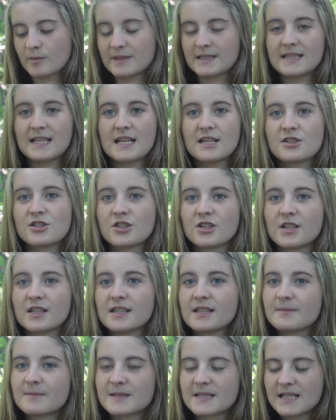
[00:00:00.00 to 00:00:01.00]
with nature
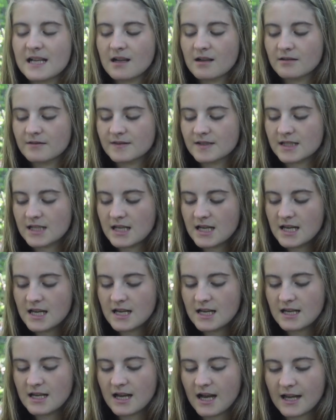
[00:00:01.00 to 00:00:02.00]
and themselves,
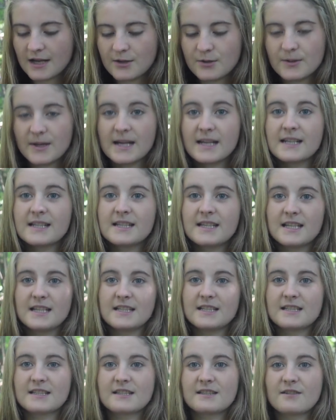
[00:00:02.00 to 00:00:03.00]
I created
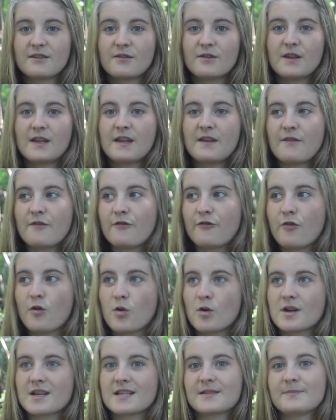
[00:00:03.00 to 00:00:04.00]
these
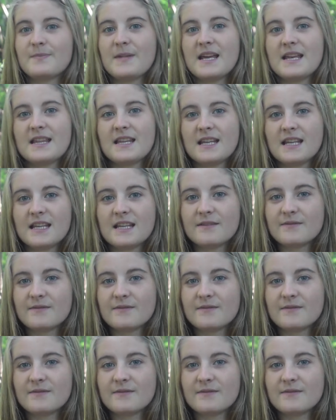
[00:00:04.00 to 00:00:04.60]
forest bathing